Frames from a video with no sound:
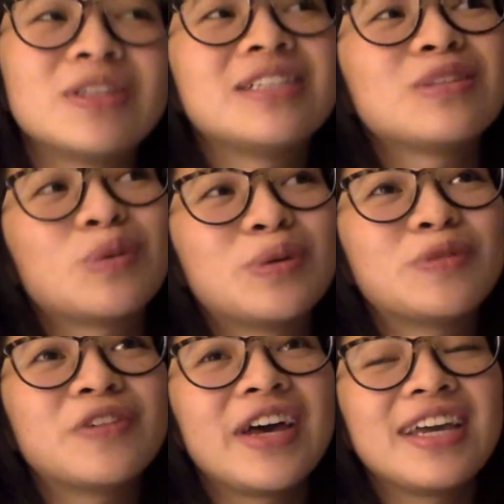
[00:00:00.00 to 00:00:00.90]
to sort
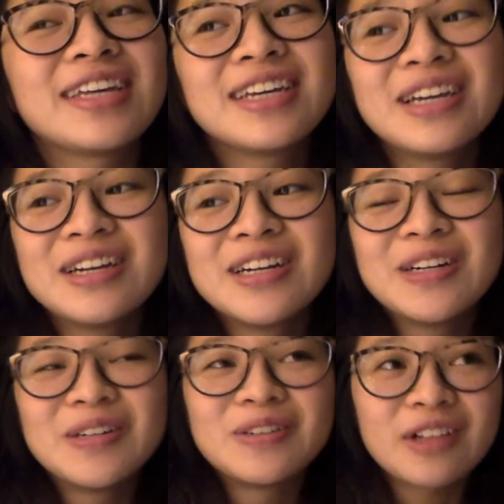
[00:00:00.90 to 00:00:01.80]
of like
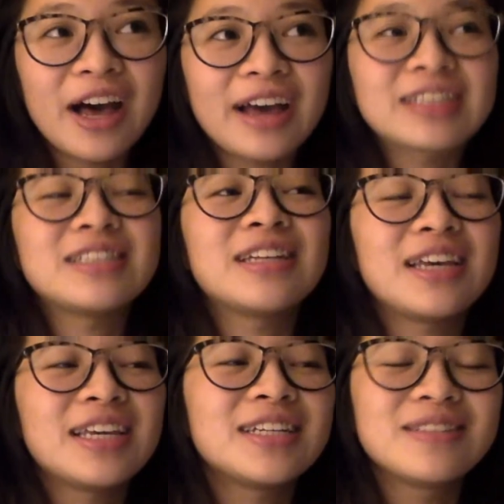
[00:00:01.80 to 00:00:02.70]
relax and
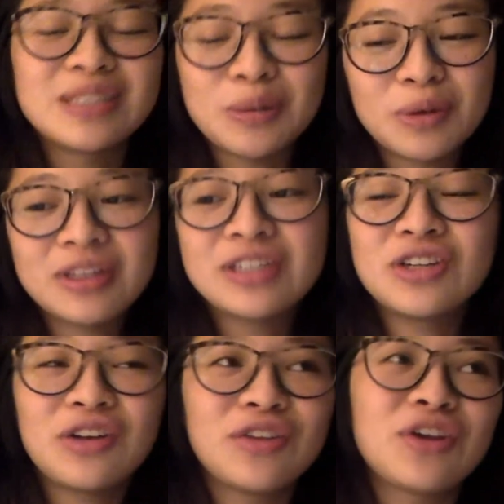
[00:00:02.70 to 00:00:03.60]
like sit with each
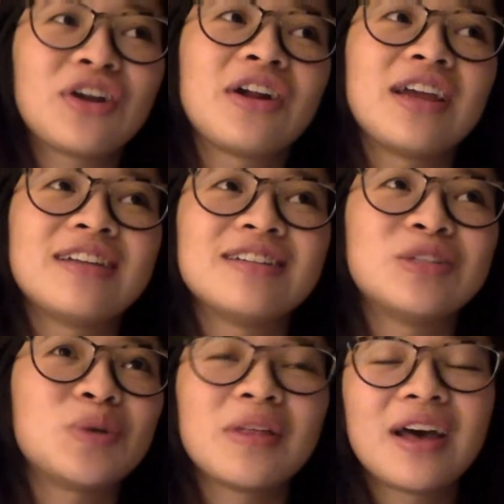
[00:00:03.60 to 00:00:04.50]
other and
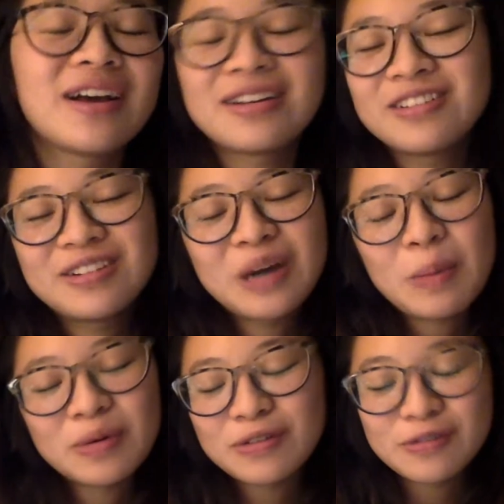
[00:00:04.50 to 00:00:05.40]
enjoy that cup
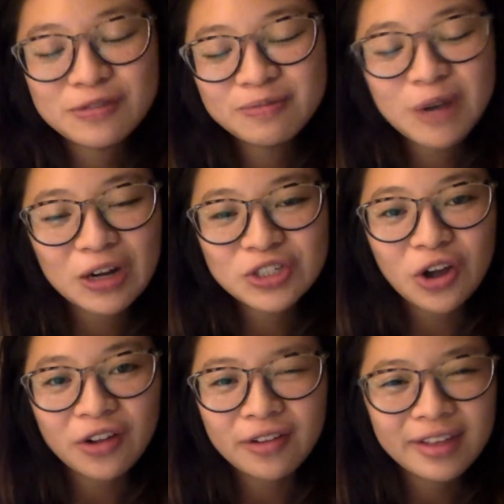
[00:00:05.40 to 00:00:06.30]
of hot
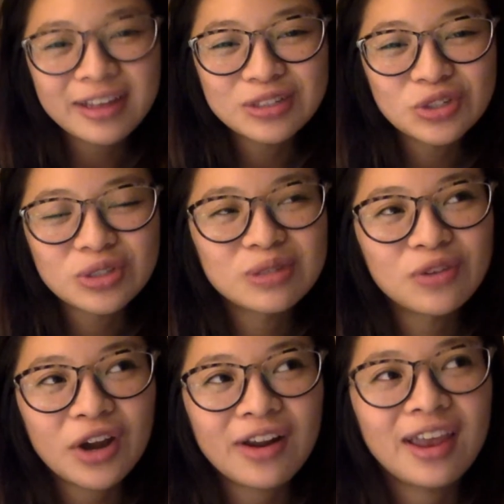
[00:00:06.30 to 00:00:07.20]
chocolate. Like it's just
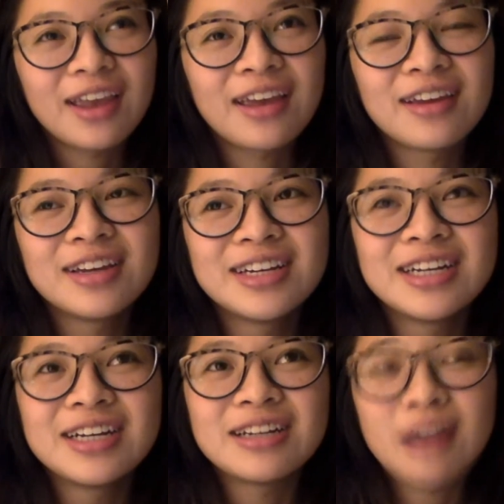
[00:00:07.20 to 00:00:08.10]
very
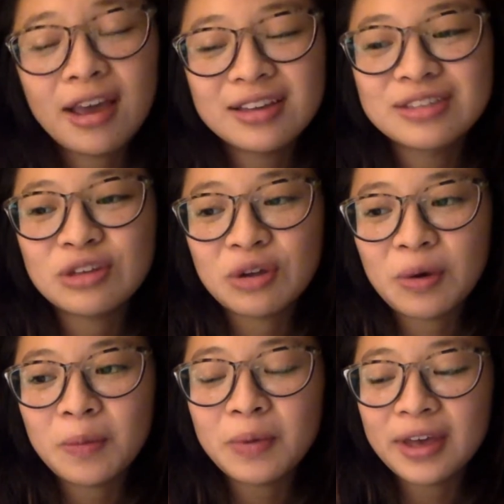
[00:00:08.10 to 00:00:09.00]
nice, you
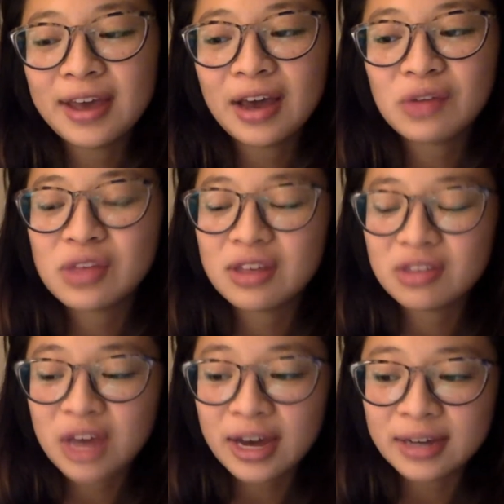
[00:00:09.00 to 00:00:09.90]
know. But I think
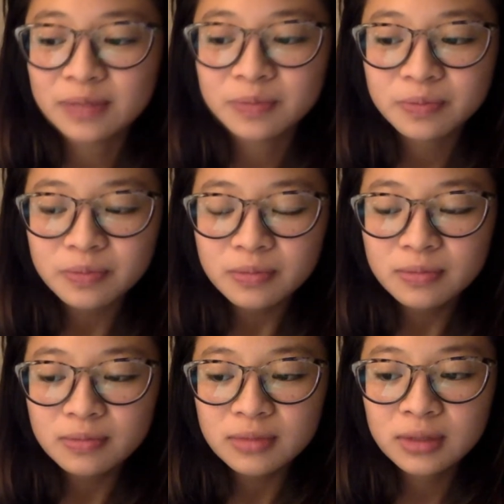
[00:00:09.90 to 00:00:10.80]
that
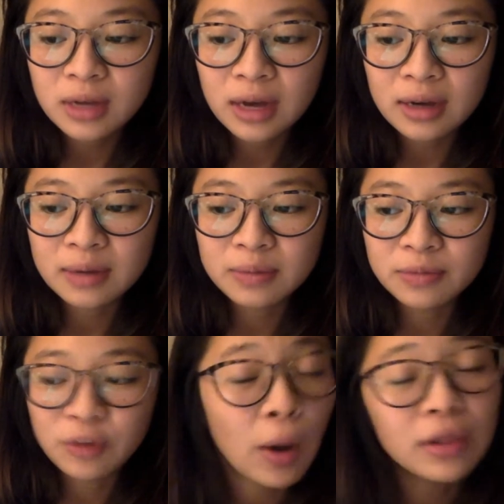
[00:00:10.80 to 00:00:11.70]

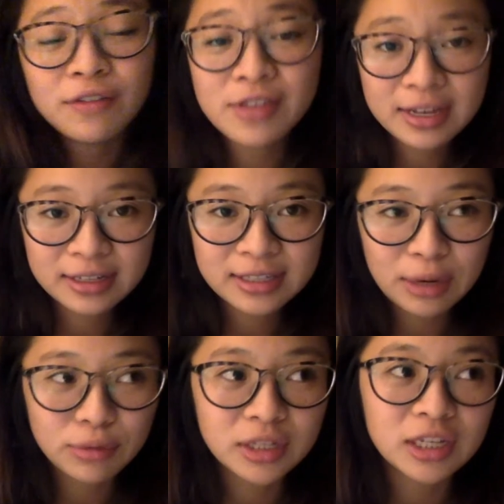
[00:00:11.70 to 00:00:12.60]
from all of this, I
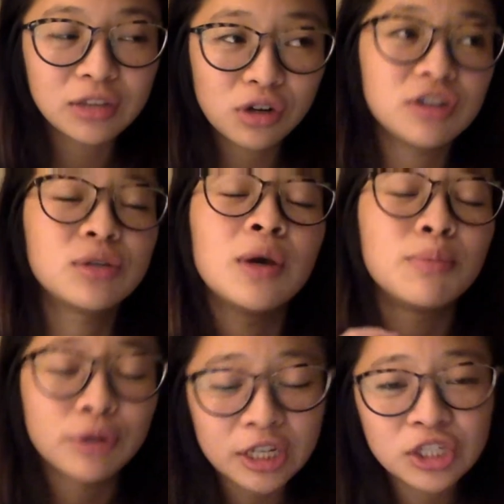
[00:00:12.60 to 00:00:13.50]
really learned to
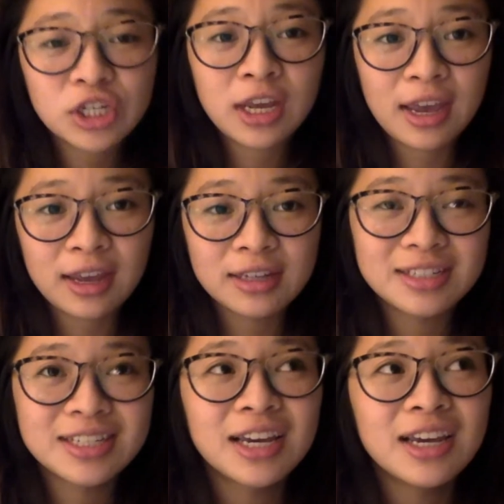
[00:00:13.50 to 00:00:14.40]
appreciate